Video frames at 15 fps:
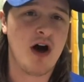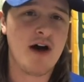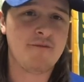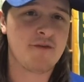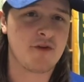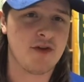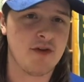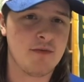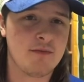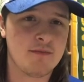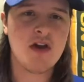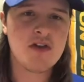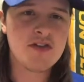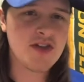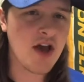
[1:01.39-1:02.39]
offer you.
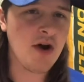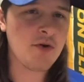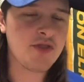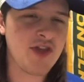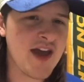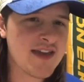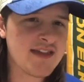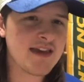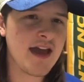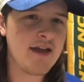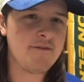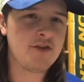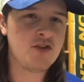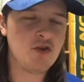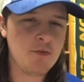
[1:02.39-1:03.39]
So thanks
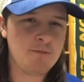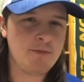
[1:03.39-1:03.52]
again to